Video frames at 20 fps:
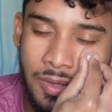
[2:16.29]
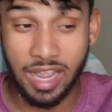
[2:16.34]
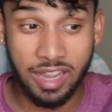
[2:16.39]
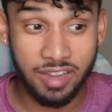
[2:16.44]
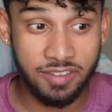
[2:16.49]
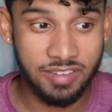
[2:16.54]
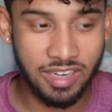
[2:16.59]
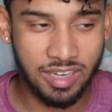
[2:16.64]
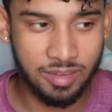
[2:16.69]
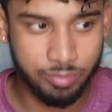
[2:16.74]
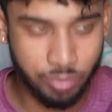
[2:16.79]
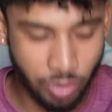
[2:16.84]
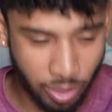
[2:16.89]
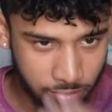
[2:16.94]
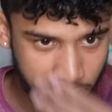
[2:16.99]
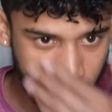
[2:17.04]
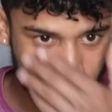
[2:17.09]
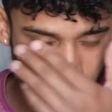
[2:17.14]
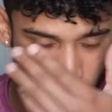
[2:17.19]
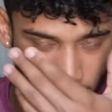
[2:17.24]
I have like
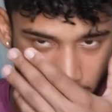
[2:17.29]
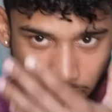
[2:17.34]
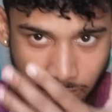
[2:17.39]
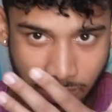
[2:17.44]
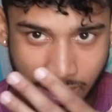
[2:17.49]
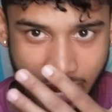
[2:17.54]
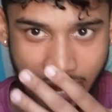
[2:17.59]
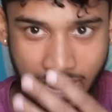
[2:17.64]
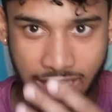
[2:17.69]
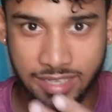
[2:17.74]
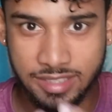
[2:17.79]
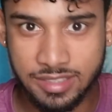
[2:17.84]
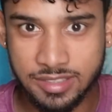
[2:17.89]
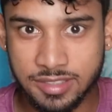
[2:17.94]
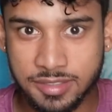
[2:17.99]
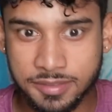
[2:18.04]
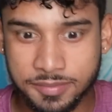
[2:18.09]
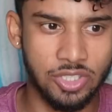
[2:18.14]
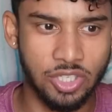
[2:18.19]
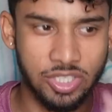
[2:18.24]
problems with my
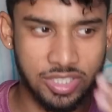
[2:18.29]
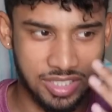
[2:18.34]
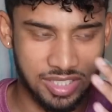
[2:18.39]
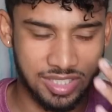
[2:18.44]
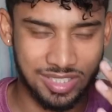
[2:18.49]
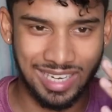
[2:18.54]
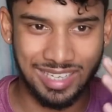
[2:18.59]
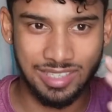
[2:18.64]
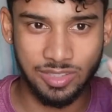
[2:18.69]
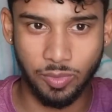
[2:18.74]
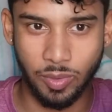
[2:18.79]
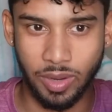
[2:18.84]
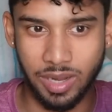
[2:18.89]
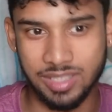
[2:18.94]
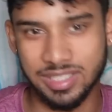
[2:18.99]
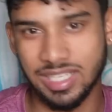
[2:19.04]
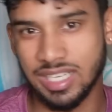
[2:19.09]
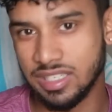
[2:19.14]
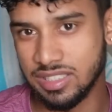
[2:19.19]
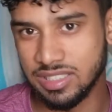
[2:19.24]
eyes, not
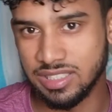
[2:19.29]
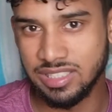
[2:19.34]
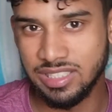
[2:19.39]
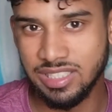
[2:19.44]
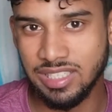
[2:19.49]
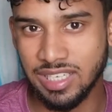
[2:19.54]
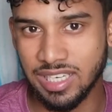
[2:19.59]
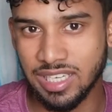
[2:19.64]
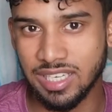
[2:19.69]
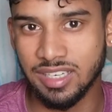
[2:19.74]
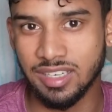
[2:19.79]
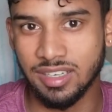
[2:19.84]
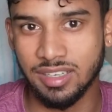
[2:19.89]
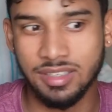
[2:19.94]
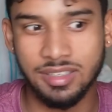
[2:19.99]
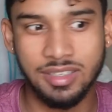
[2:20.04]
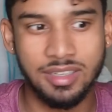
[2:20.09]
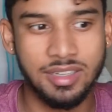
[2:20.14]
sight-wise. I can see liquor,